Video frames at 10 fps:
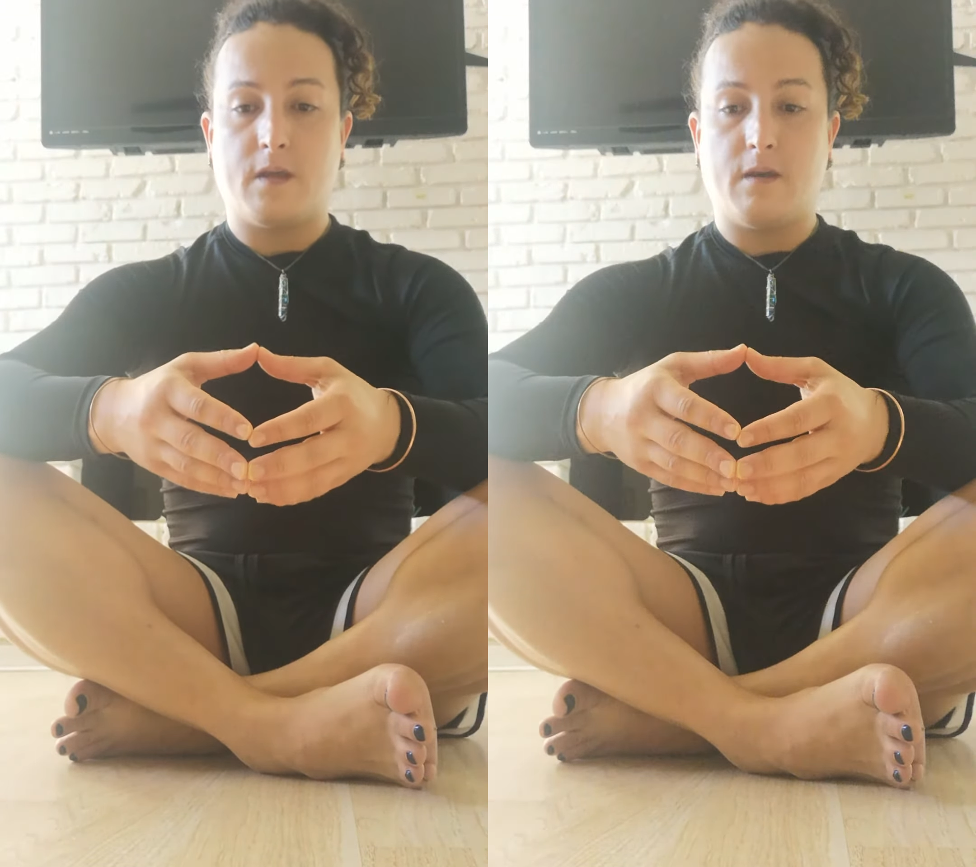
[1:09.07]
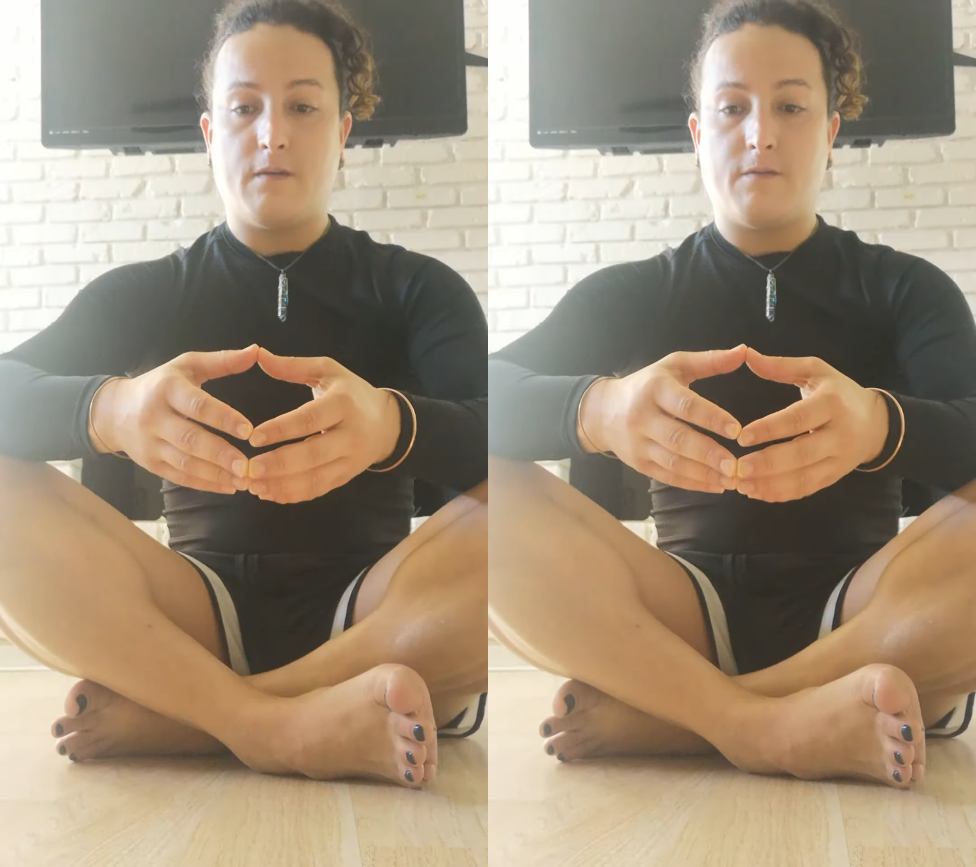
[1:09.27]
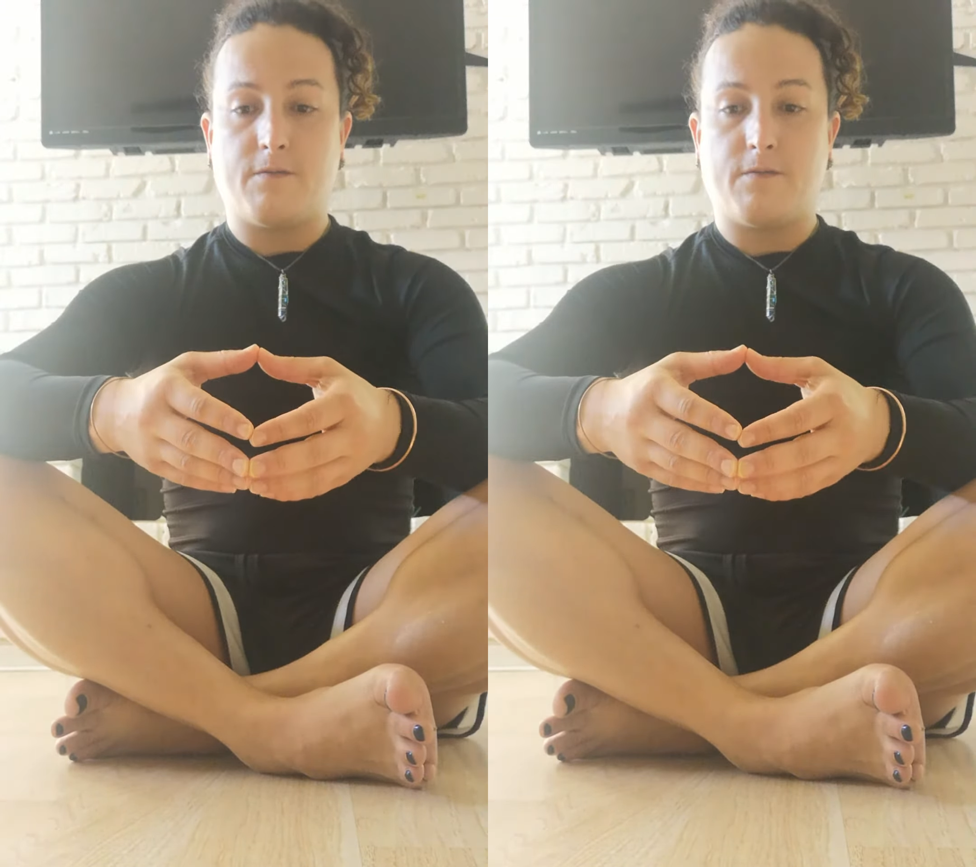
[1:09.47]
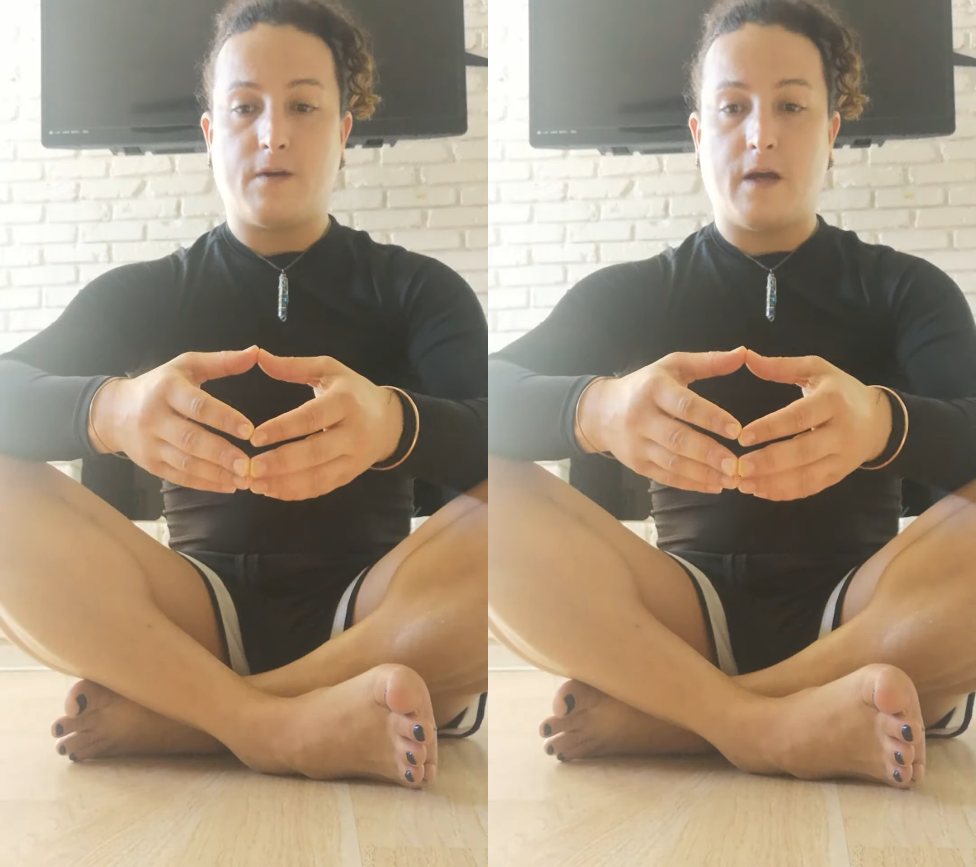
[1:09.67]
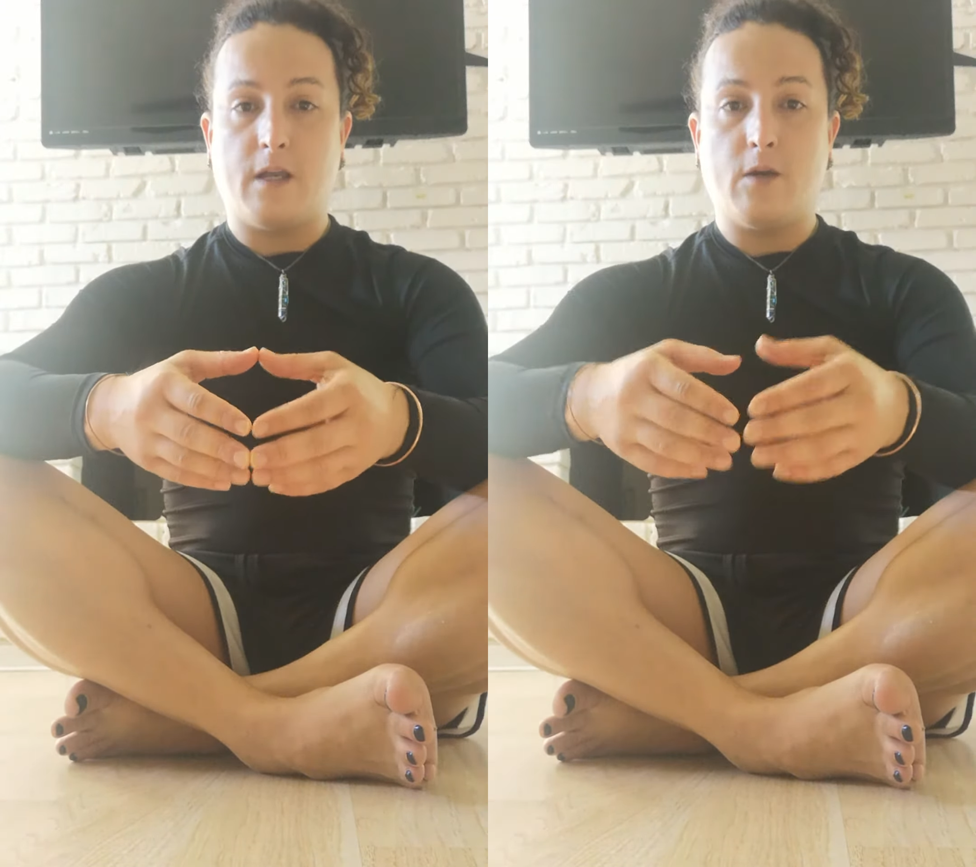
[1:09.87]
if
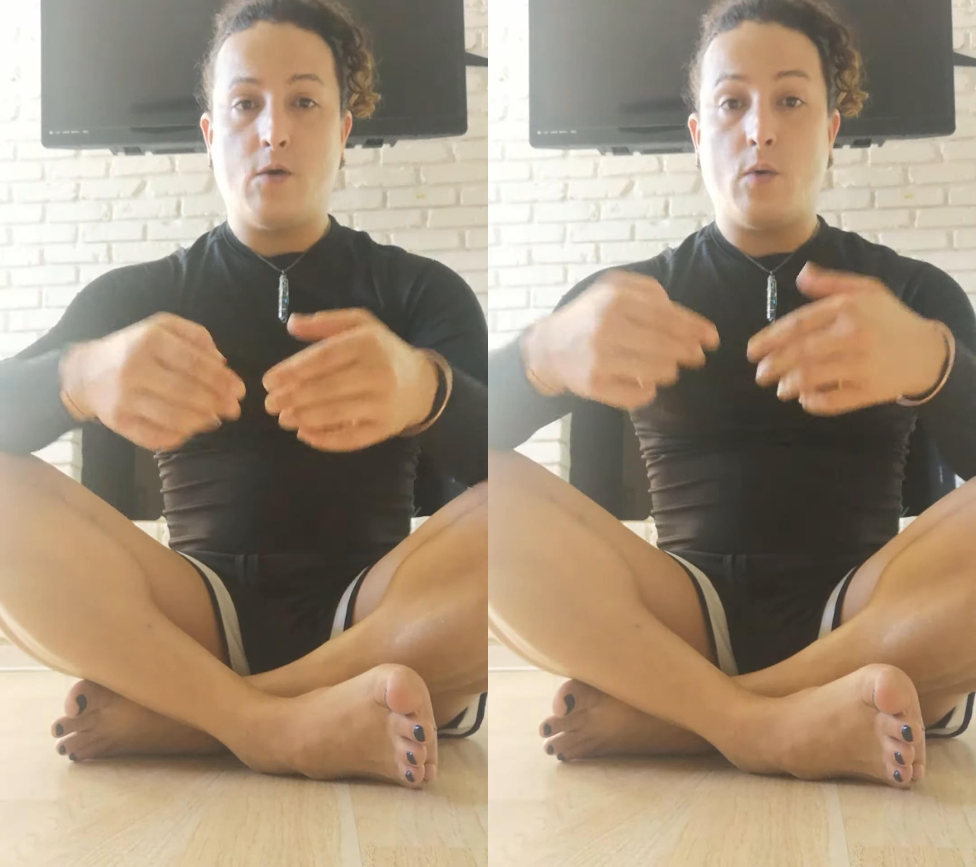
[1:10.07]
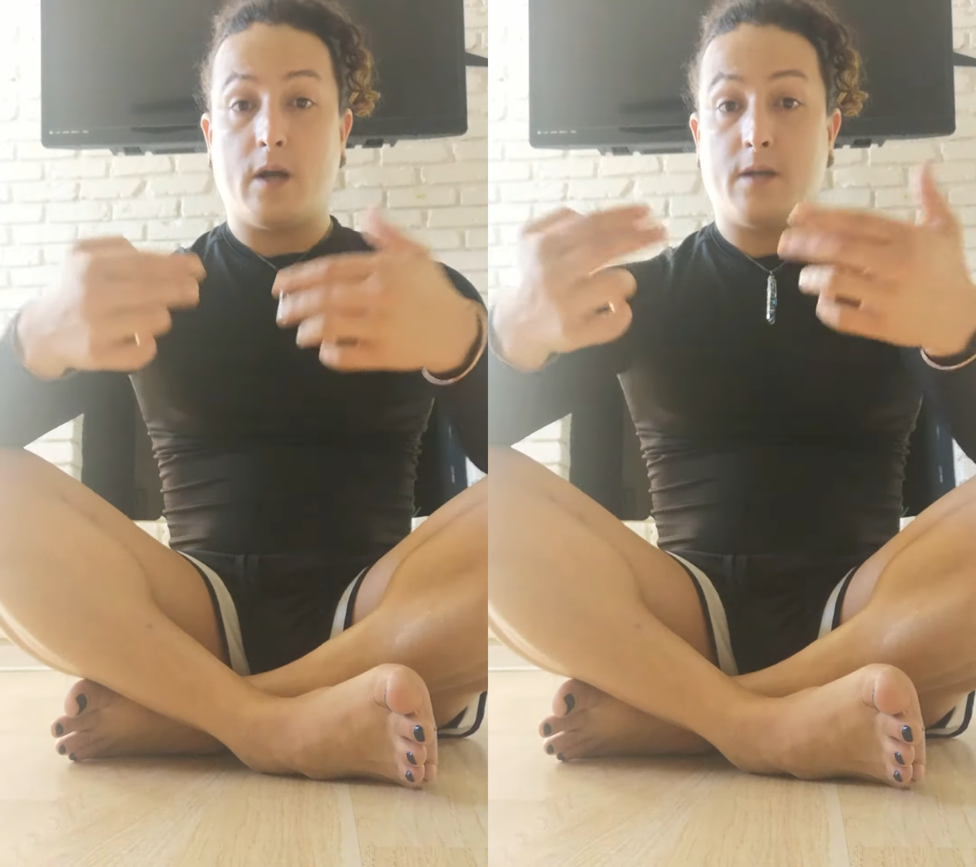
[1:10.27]
I know what